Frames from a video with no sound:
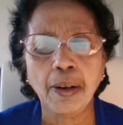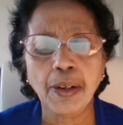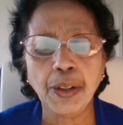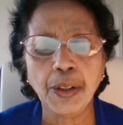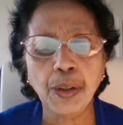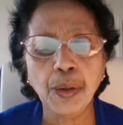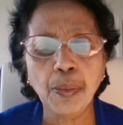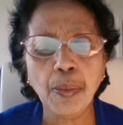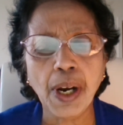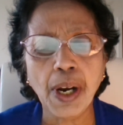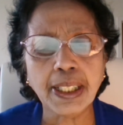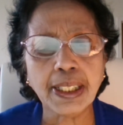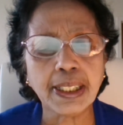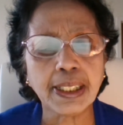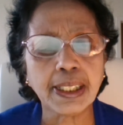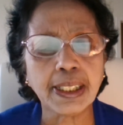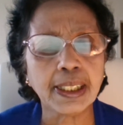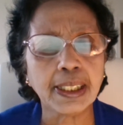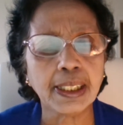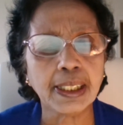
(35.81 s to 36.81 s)
You
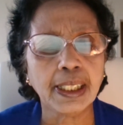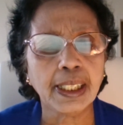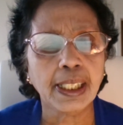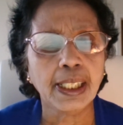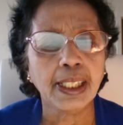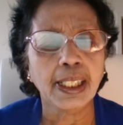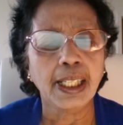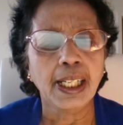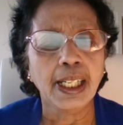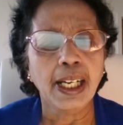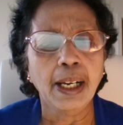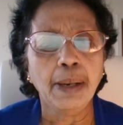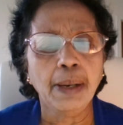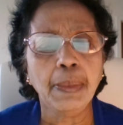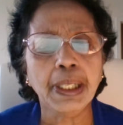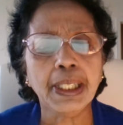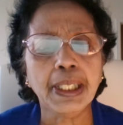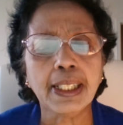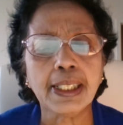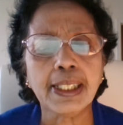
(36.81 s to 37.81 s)
might
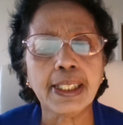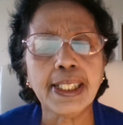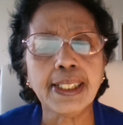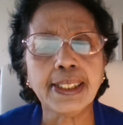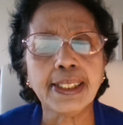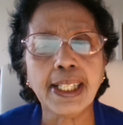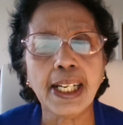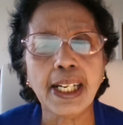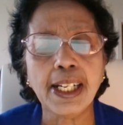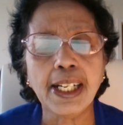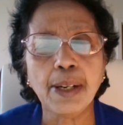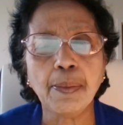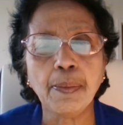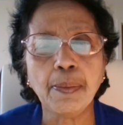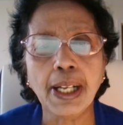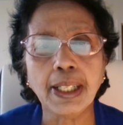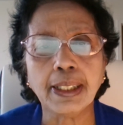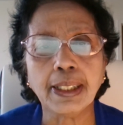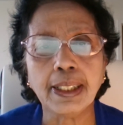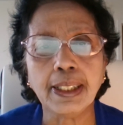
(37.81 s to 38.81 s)
make a credit sale in a
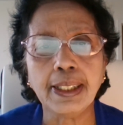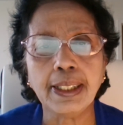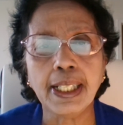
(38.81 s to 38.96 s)
month.